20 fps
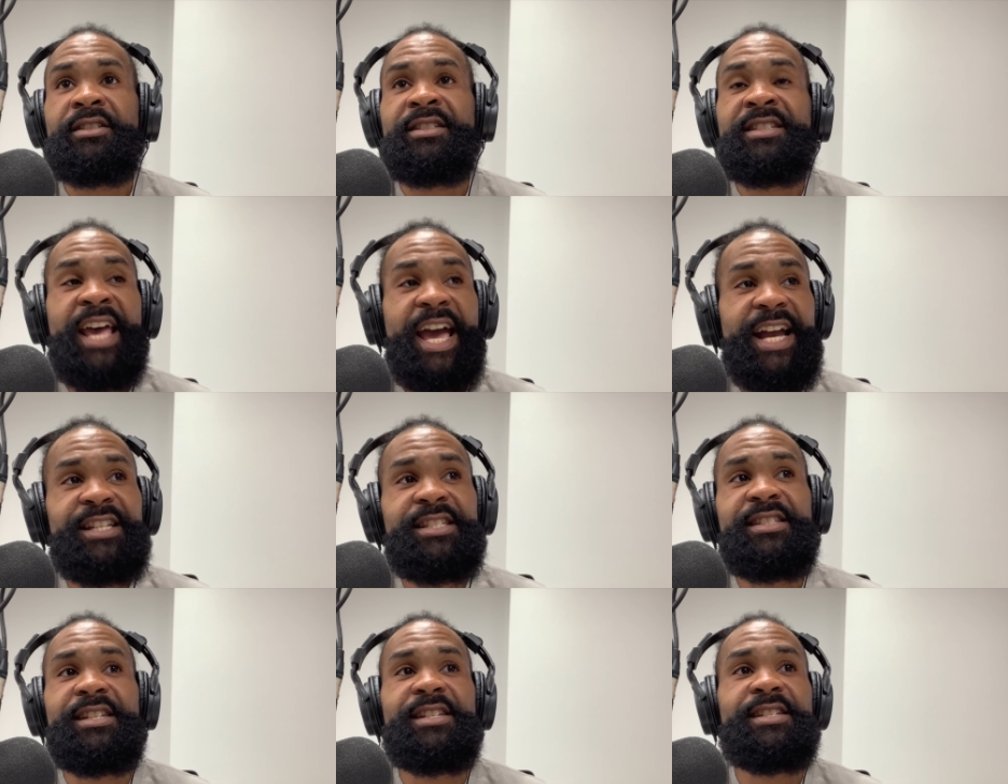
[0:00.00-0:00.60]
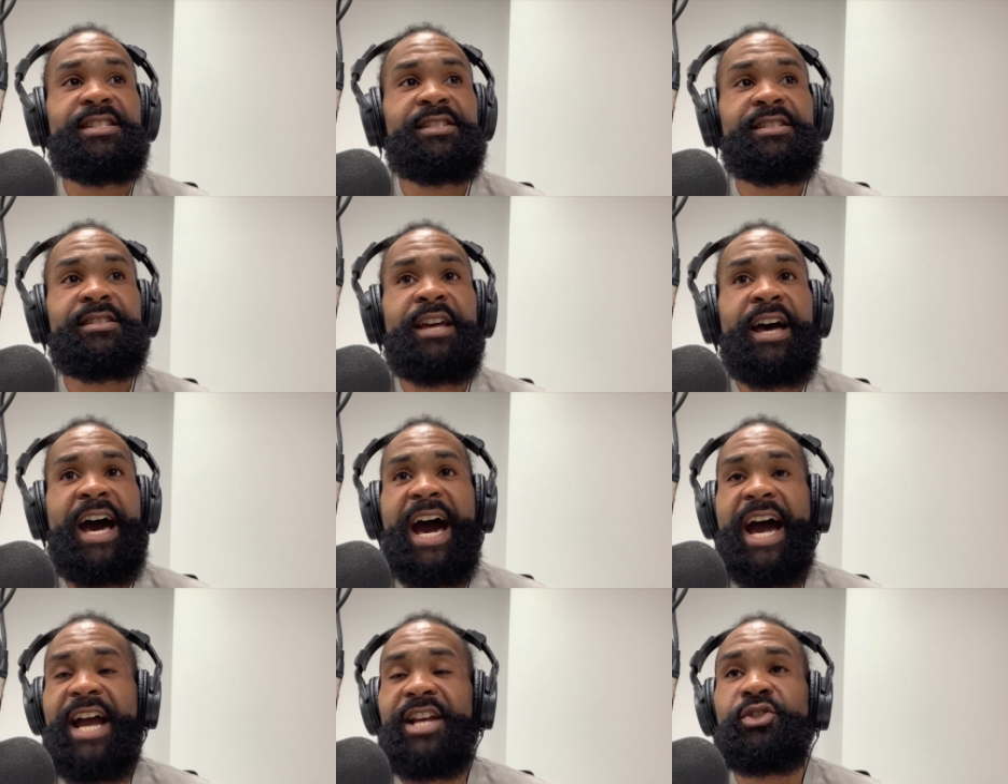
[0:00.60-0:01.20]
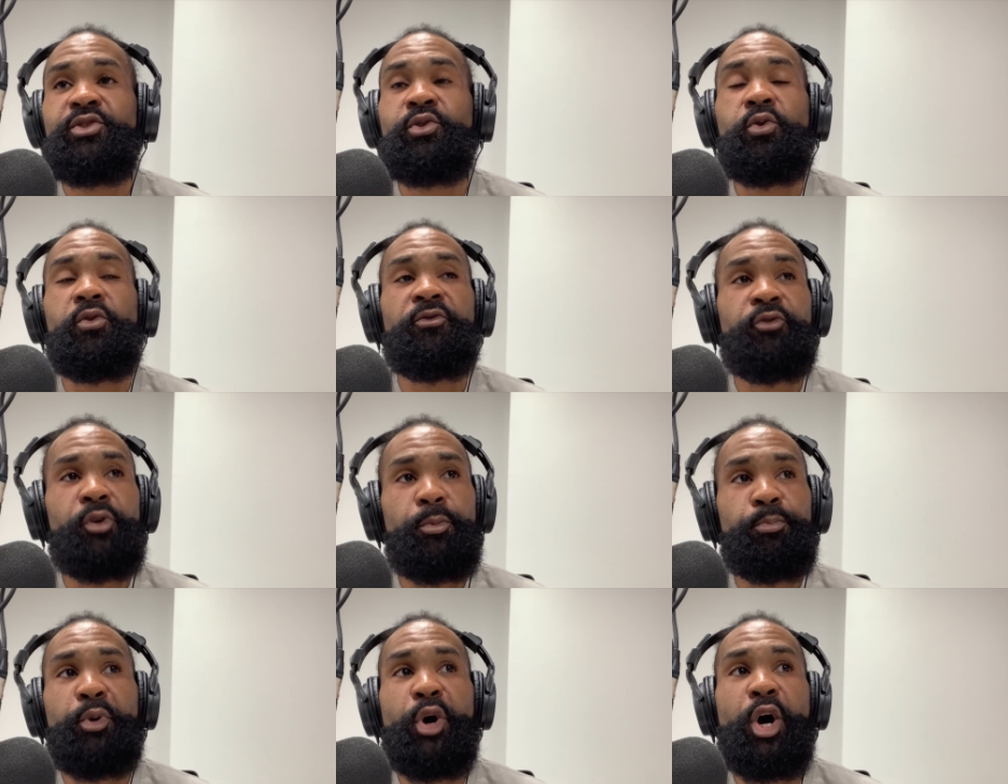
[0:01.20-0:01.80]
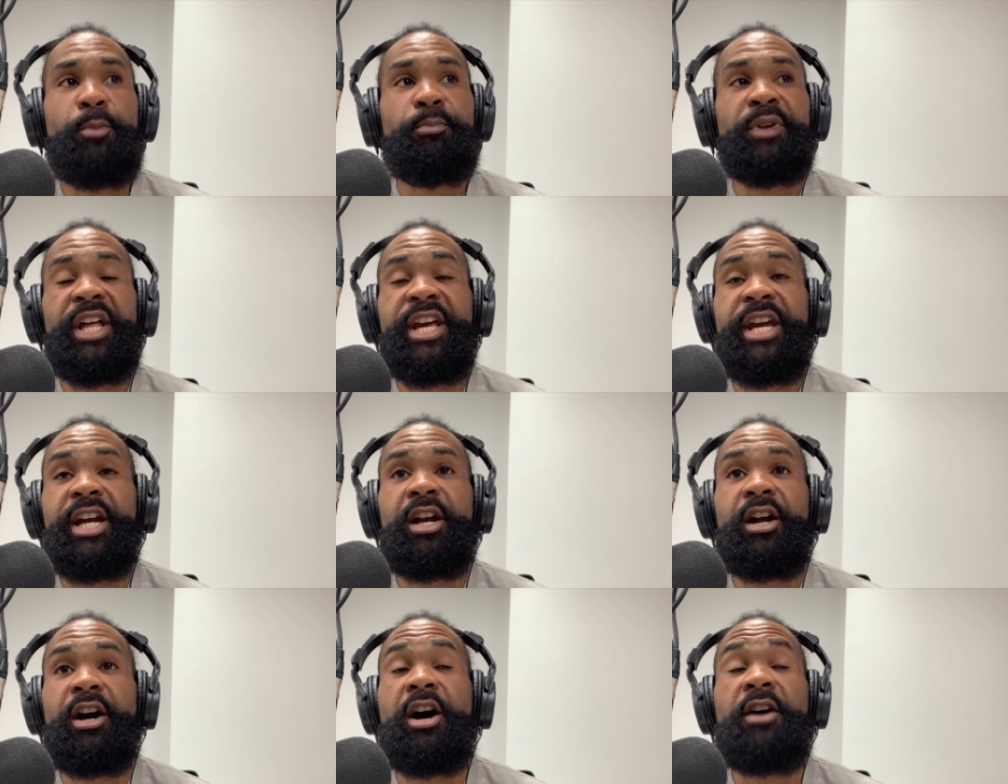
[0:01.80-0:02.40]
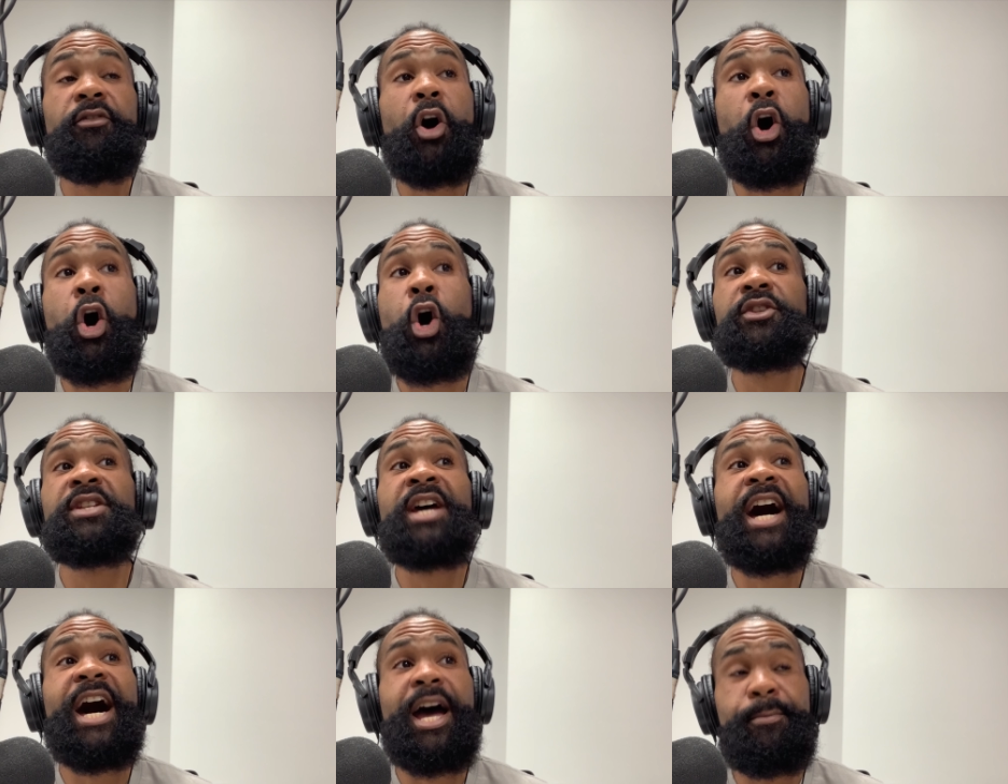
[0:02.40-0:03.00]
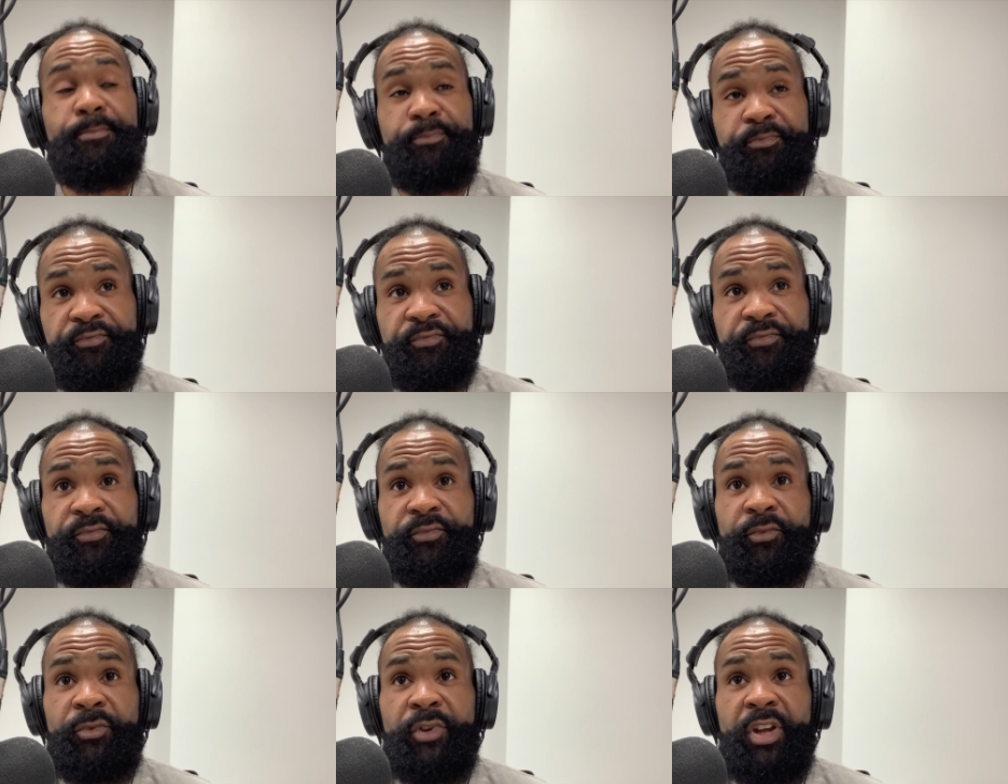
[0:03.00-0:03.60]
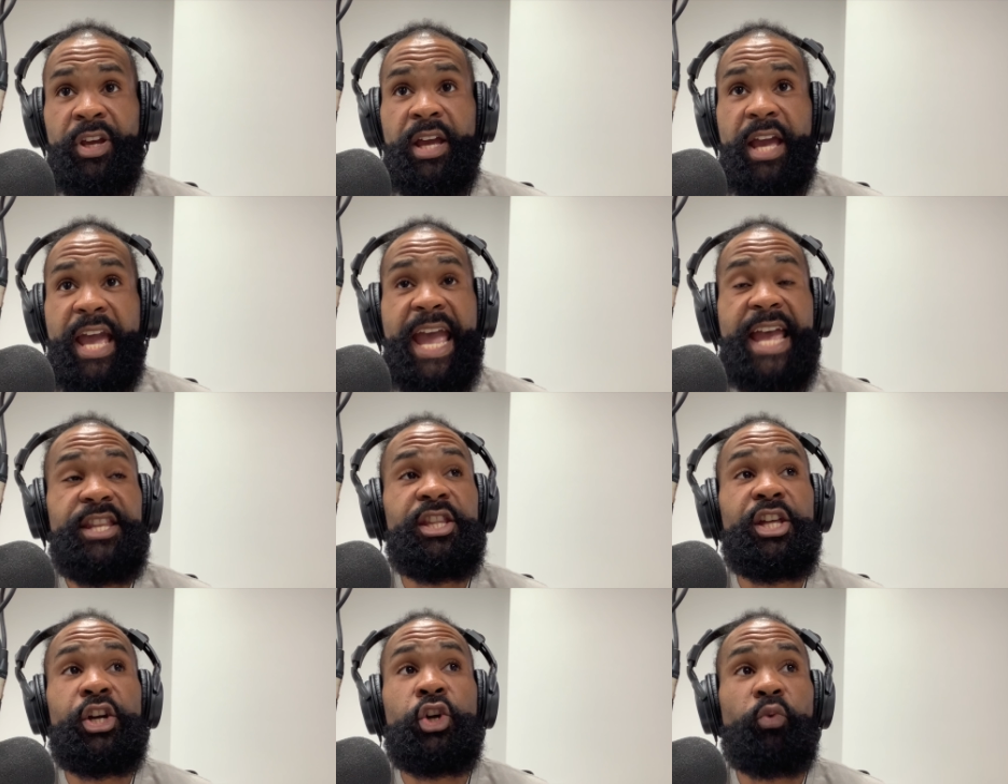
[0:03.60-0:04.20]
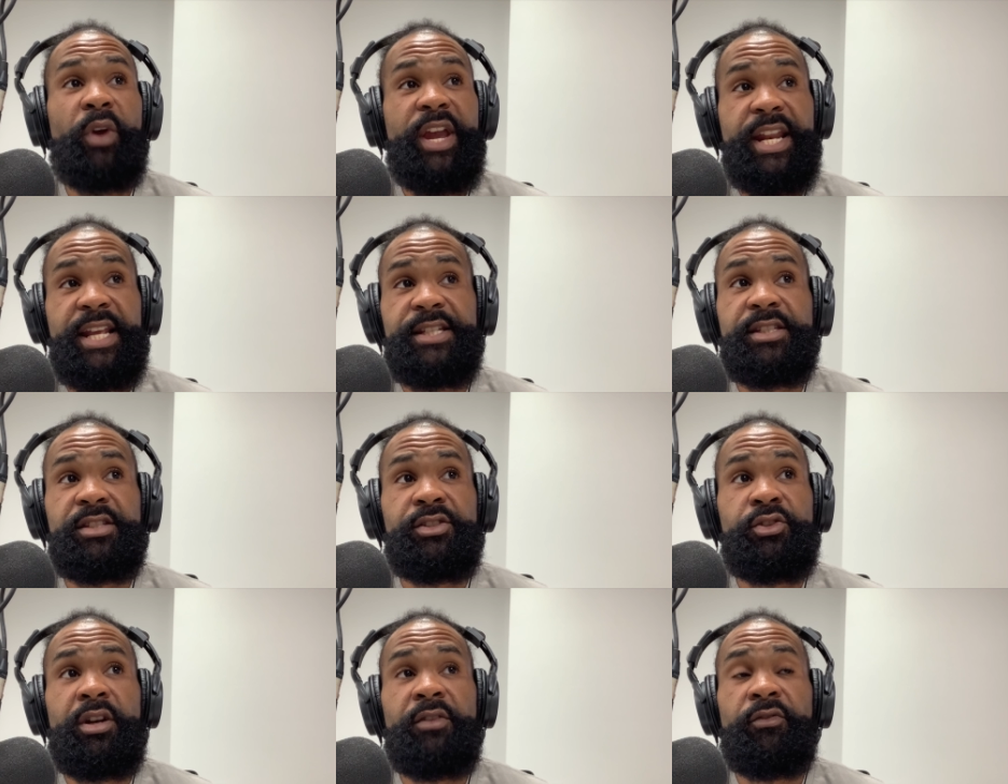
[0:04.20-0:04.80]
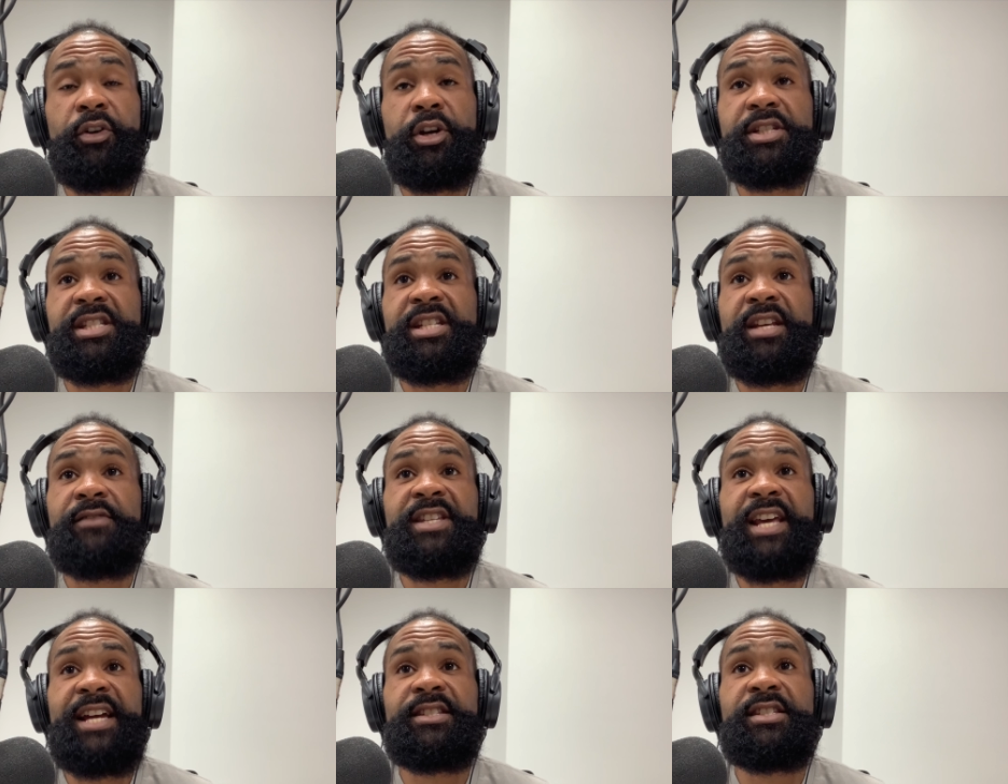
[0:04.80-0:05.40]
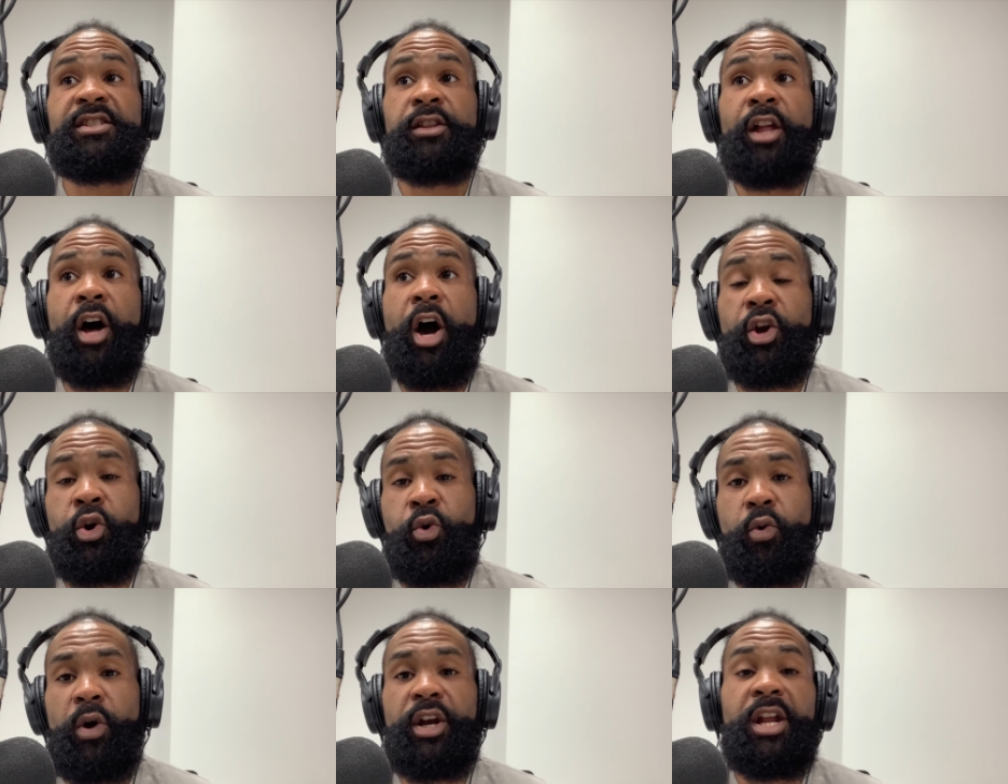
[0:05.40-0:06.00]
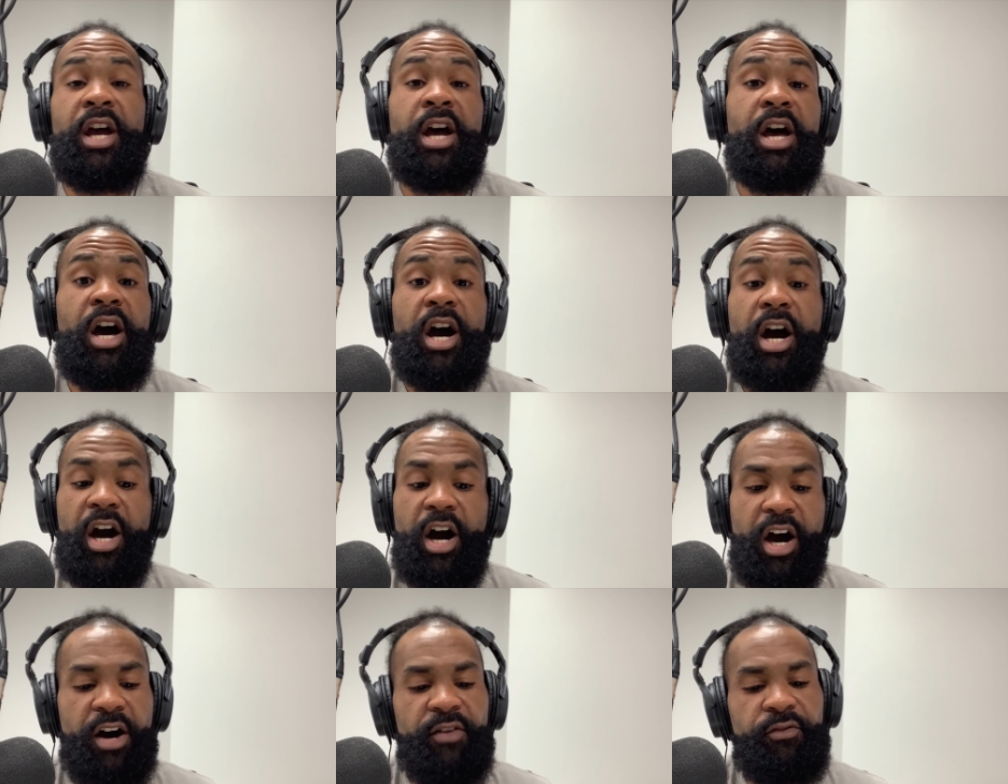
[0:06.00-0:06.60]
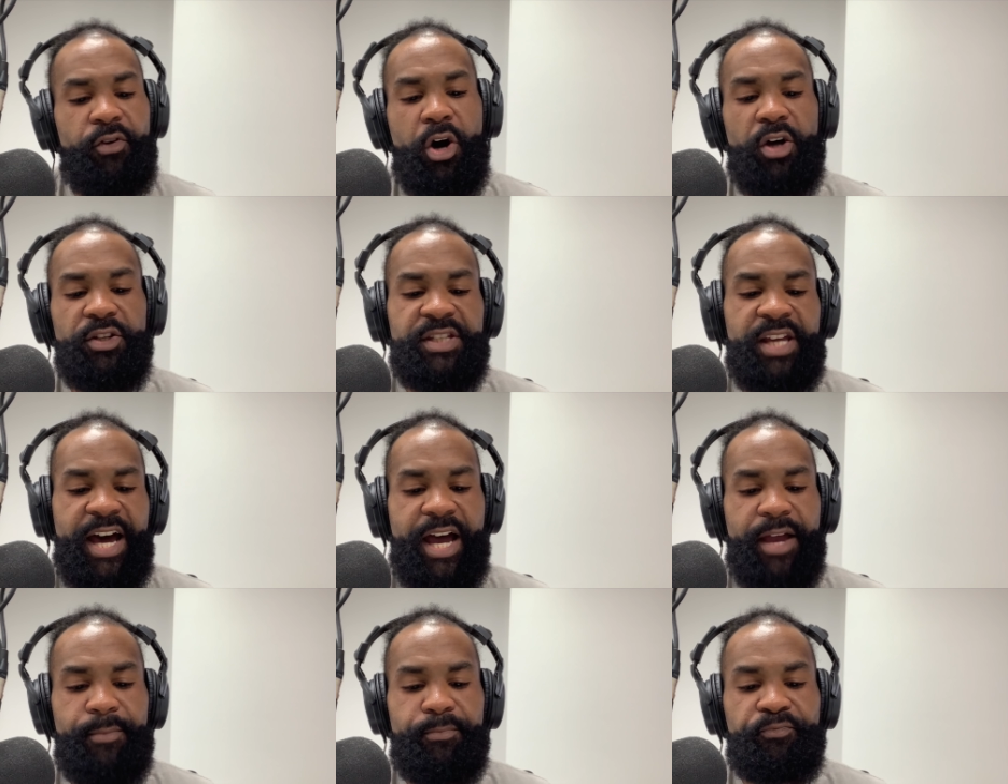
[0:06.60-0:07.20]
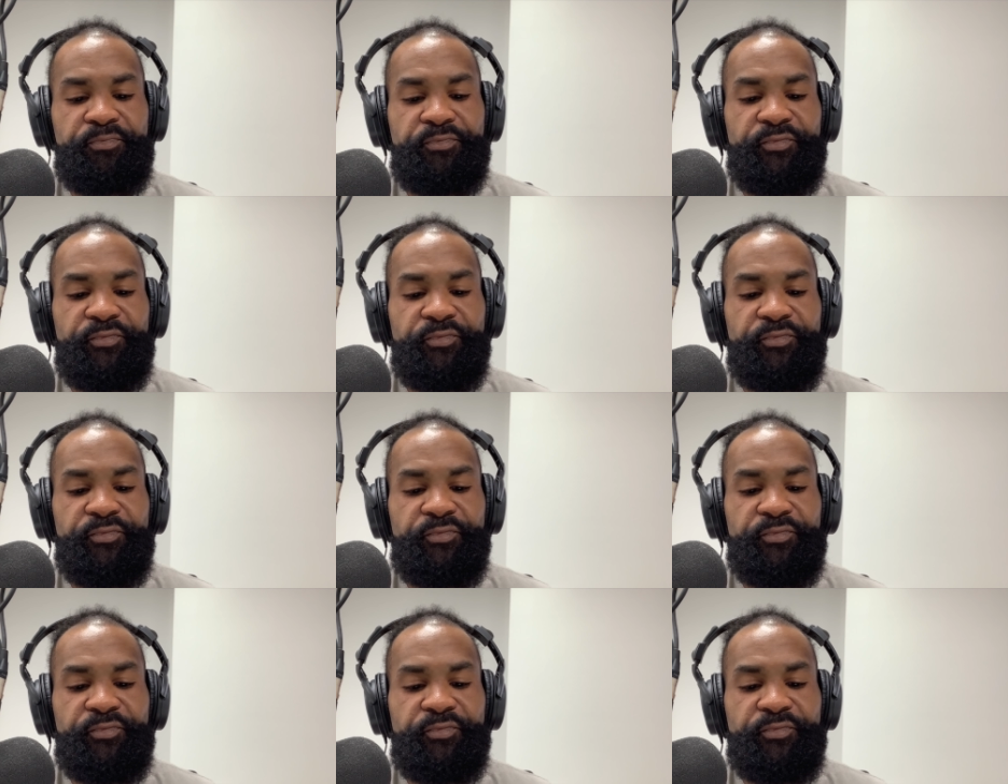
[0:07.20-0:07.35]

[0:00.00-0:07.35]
Texas high school football player of all time and the greatest University of Texas Longhorn of all time.